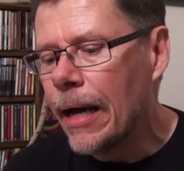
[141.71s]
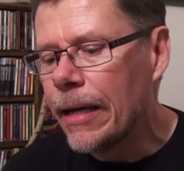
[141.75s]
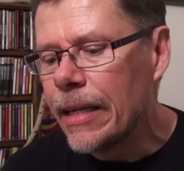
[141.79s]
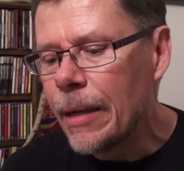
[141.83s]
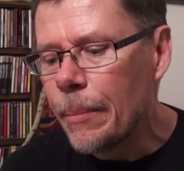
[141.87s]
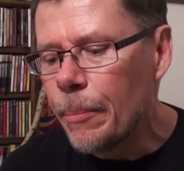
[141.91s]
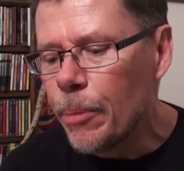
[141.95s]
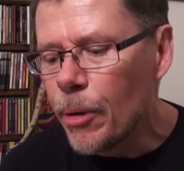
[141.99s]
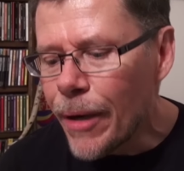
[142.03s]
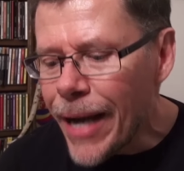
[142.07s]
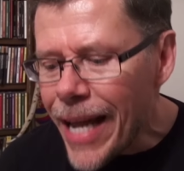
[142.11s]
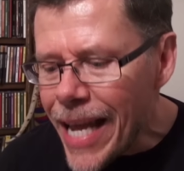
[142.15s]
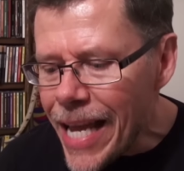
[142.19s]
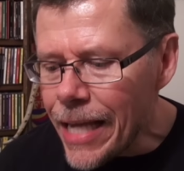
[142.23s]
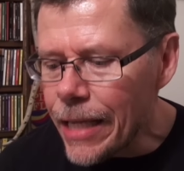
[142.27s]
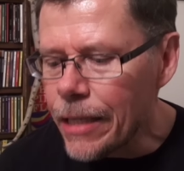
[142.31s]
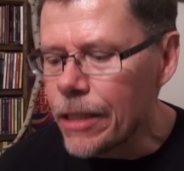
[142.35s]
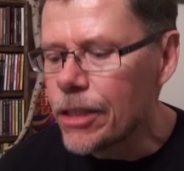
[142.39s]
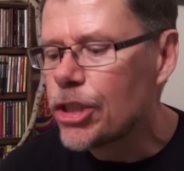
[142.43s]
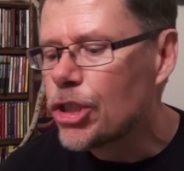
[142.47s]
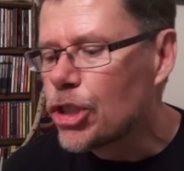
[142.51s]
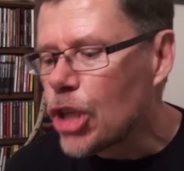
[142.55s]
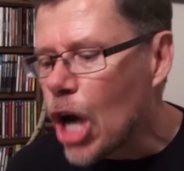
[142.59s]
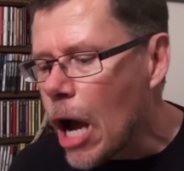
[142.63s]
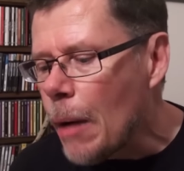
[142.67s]
Number
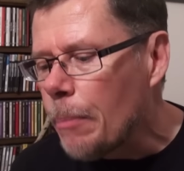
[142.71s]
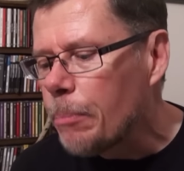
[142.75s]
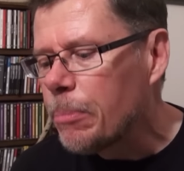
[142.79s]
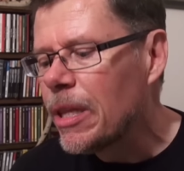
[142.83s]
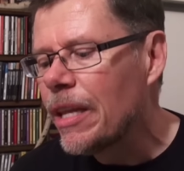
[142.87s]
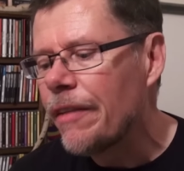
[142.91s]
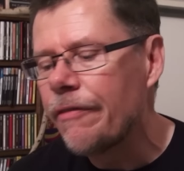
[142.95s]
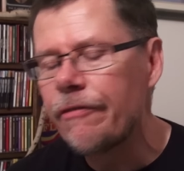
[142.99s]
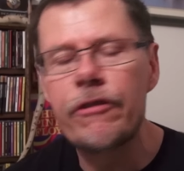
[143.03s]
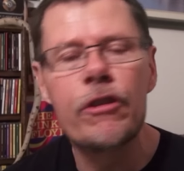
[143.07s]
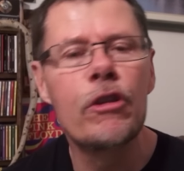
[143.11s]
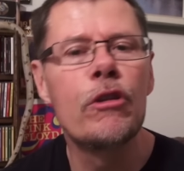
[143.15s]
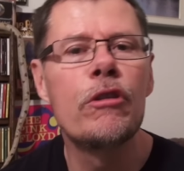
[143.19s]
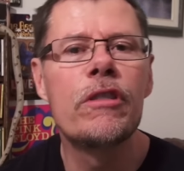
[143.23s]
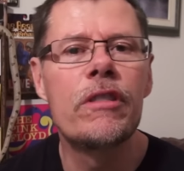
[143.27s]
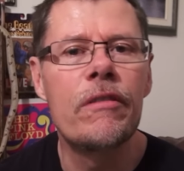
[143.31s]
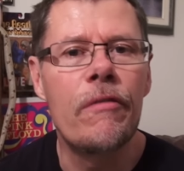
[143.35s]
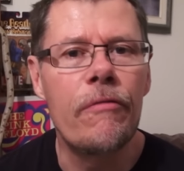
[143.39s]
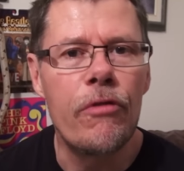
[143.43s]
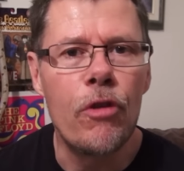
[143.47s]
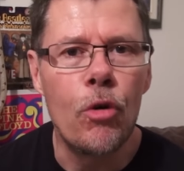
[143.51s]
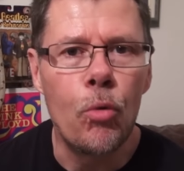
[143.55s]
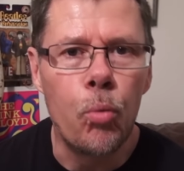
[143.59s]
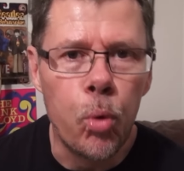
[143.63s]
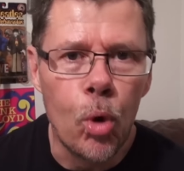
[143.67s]
8, Shoplifters
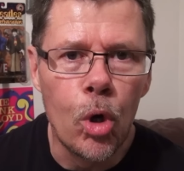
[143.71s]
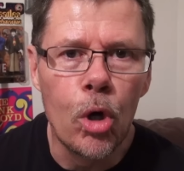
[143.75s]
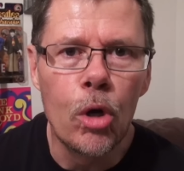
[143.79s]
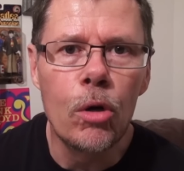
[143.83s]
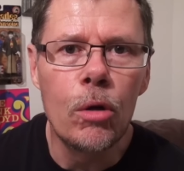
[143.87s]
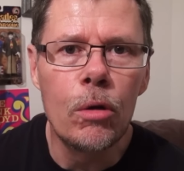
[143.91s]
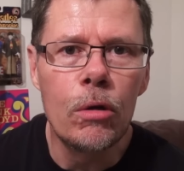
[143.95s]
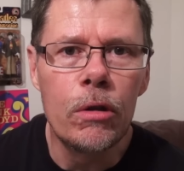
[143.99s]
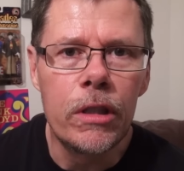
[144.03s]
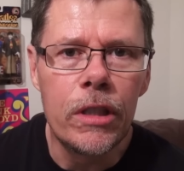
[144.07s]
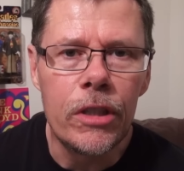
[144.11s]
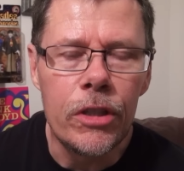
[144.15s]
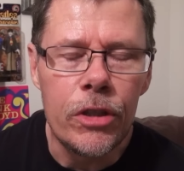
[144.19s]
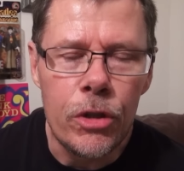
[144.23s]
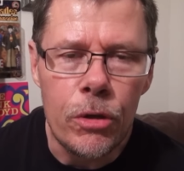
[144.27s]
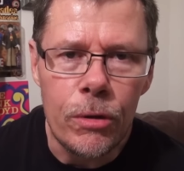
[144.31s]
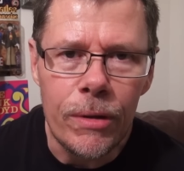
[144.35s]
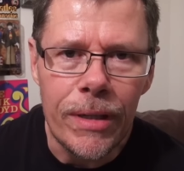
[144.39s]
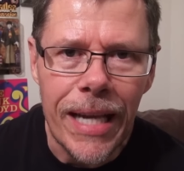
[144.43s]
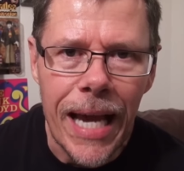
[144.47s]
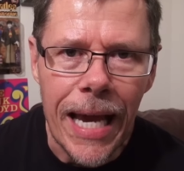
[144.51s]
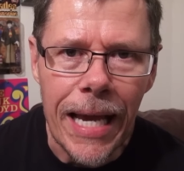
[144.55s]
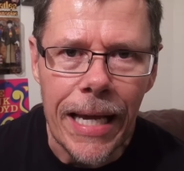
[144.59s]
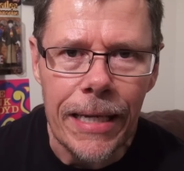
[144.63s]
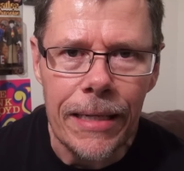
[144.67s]
of the World
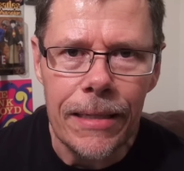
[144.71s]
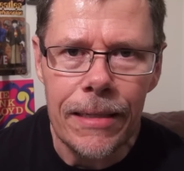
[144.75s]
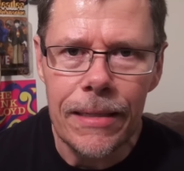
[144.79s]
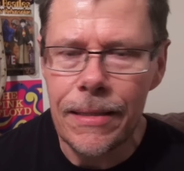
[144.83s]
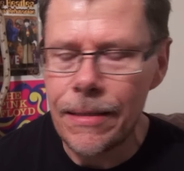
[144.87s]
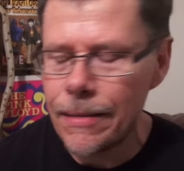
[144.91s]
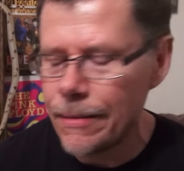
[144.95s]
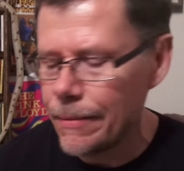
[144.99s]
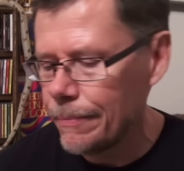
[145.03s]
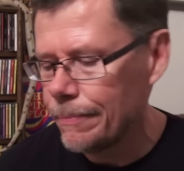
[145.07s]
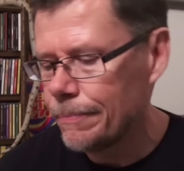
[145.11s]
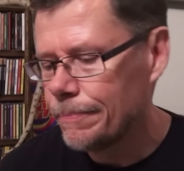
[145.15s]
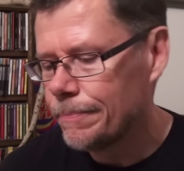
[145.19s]
Unite.